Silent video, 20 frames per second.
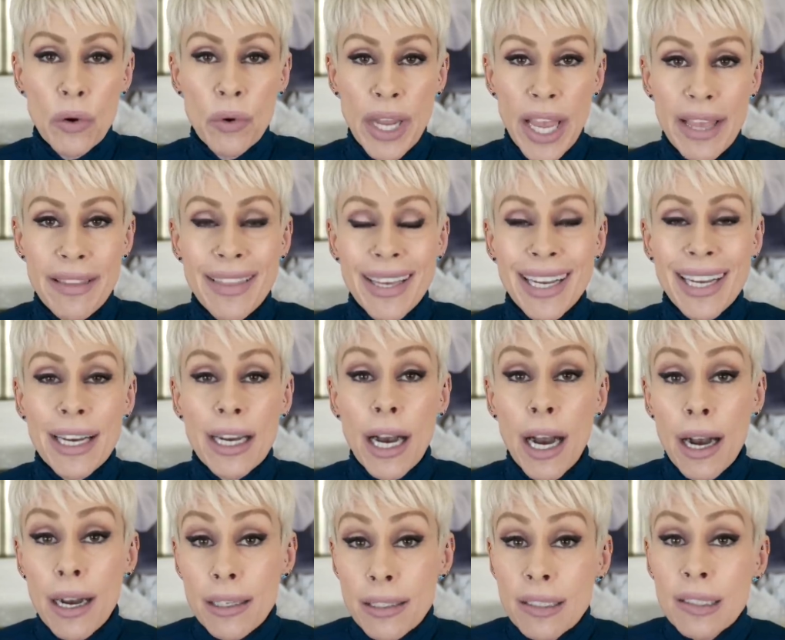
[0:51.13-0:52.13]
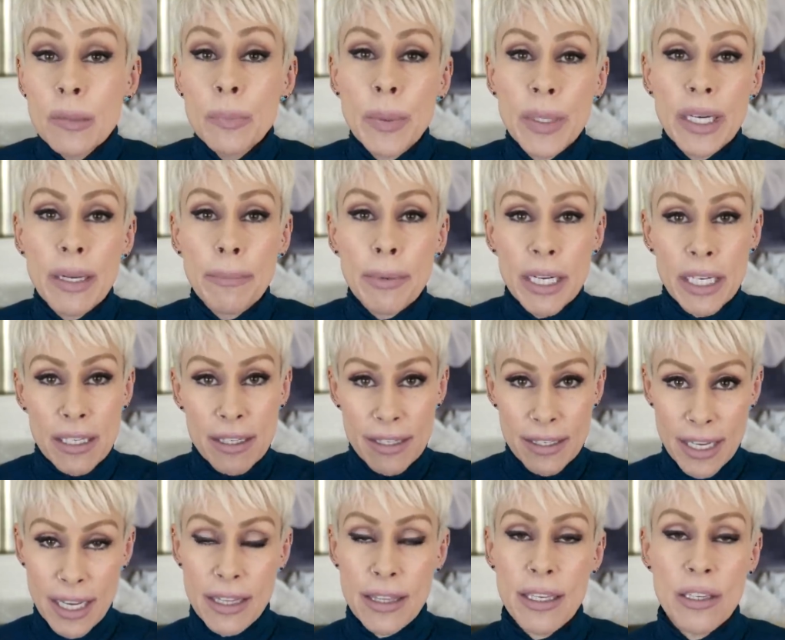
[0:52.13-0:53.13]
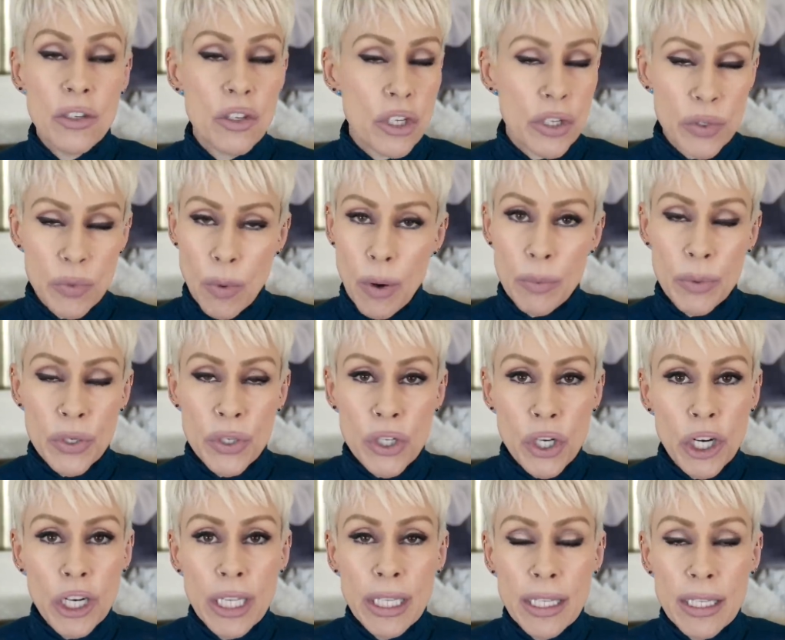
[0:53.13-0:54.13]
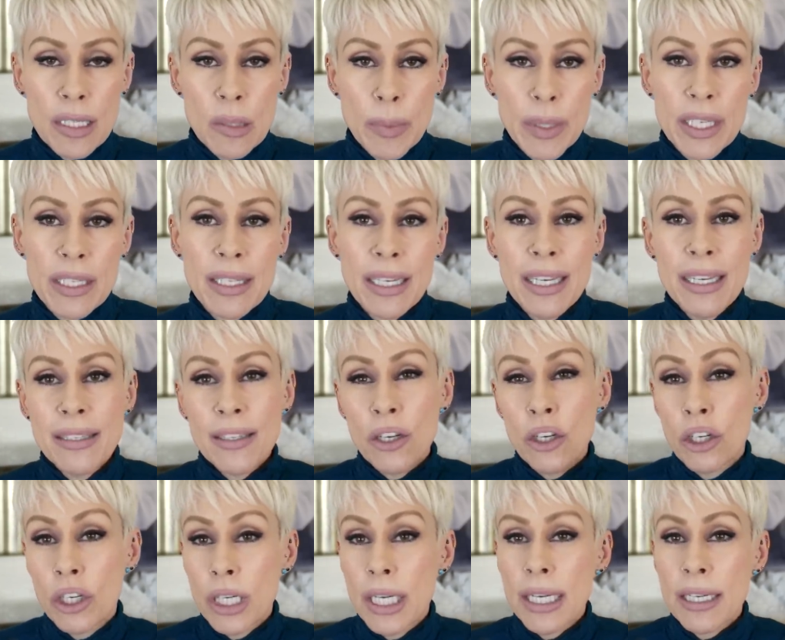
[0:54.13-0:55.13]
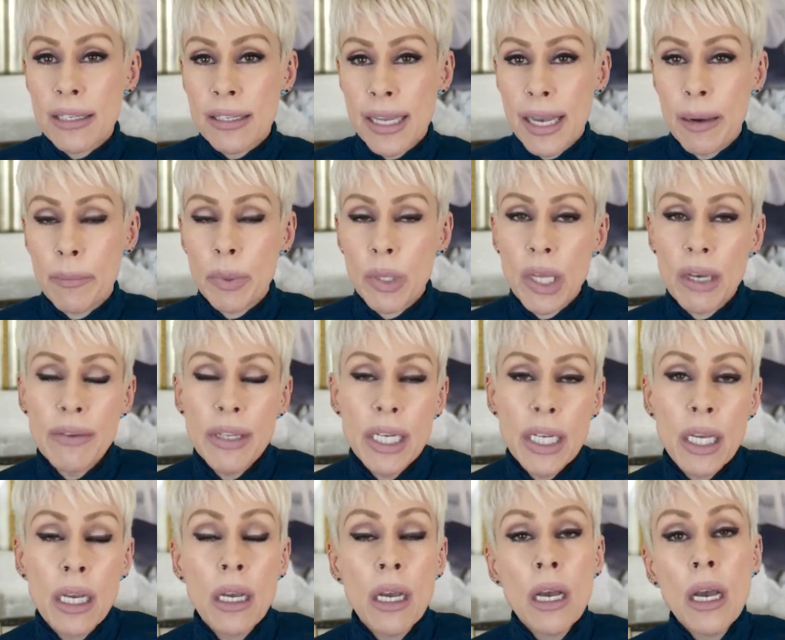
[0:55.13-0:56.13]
Okay, the cusp, and I'm gonna say this just while we're starting this because he's a good example of it.